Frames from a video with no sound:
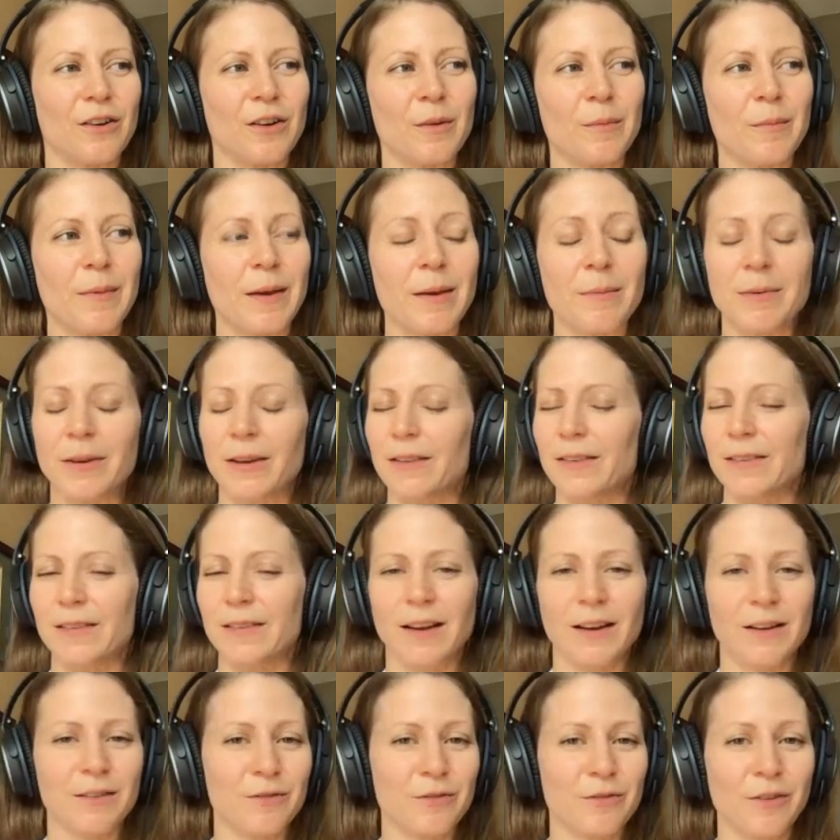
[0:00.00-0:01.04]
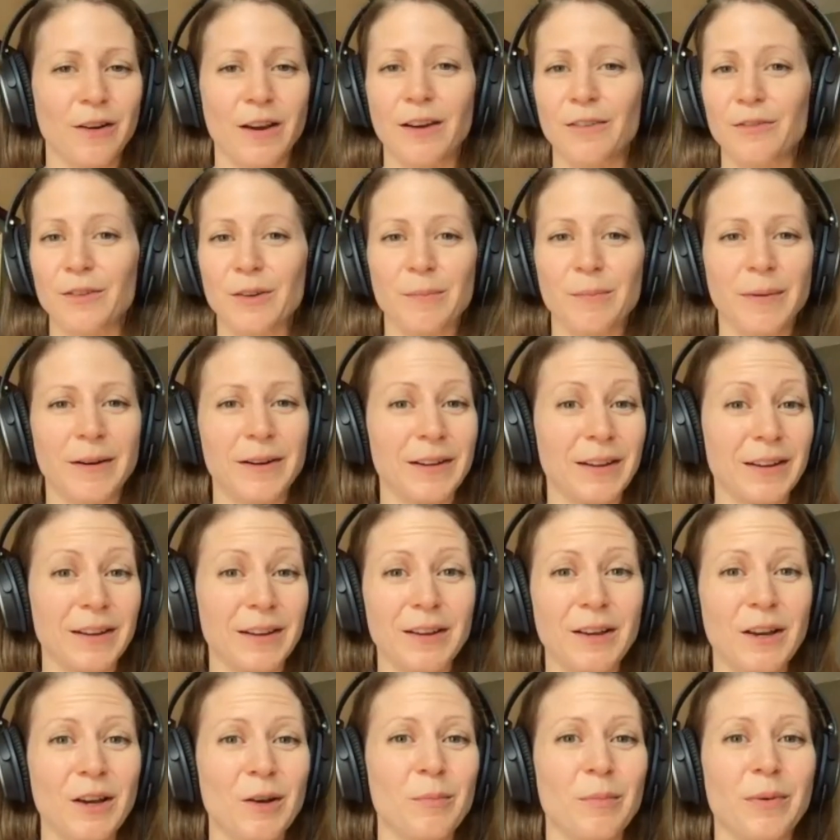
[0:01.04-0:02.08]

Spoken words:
maybe it's not for everybody,